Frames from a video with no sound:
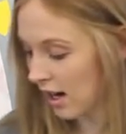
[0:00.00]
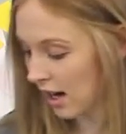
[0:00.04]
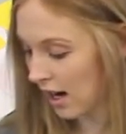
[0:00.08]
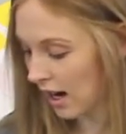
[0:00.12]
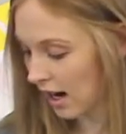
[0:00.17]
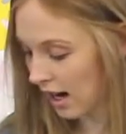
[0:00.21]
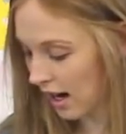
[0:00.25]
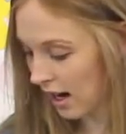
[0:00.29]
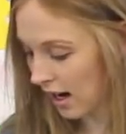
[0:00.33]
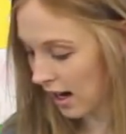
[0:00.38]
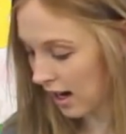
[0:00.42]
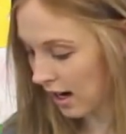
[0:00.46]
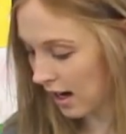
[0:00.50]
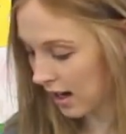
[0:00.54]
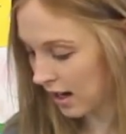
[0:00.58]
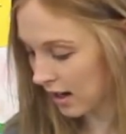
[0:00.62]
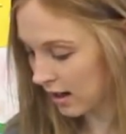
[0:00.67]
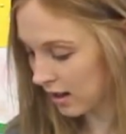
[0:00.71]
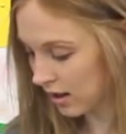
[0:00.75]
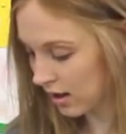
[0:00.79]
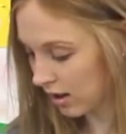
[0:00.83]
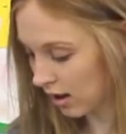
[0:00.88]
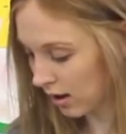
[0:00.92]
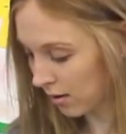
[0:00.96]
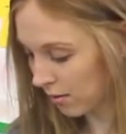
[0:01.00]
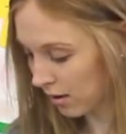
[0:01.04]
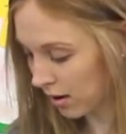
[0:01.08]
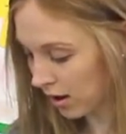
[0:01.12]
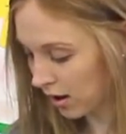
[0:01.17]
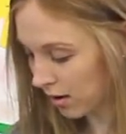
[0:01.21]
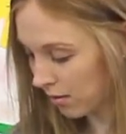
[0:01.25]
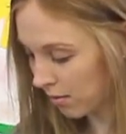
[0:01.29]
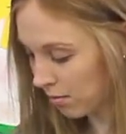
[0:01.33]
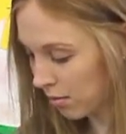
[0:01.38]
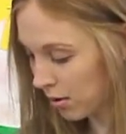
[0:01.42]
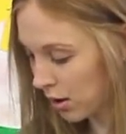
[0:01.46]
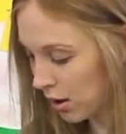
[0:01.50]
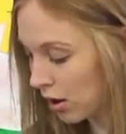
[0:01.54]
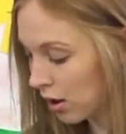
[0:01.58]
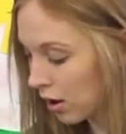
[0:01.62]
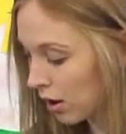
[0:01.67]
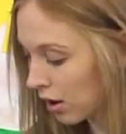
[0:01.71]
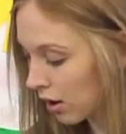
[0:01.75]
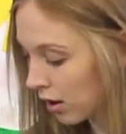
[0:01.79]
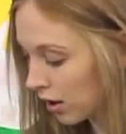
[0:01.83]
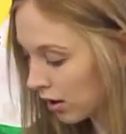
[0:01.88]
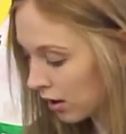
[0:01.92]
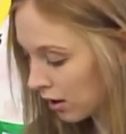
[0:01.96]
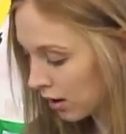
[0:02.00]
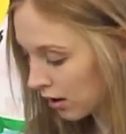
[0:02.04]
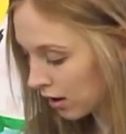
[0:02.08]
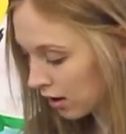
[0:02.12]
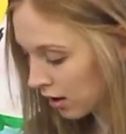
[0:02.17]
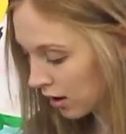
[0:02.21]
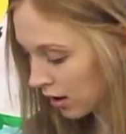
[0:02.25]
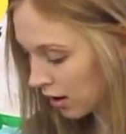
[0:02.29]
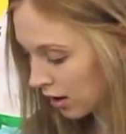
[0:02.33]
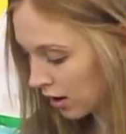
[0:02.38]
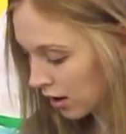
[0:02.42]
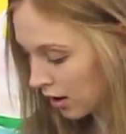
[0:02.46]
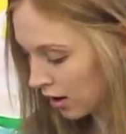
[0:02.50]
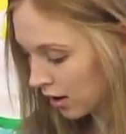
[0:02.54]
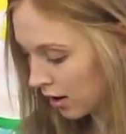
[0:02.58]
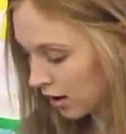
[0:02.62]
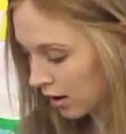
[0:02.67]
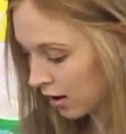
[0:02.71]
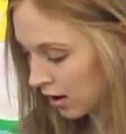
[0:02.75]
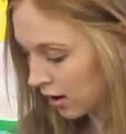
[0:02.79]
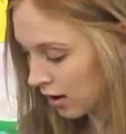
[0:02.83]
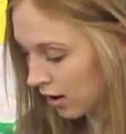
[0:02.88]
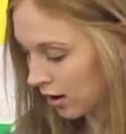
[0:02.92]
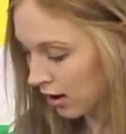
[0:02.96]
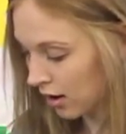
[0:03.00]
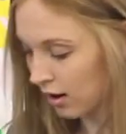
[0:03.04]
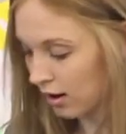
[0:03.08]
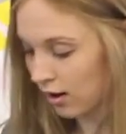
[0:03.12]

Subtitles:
And I'm going to put, oh,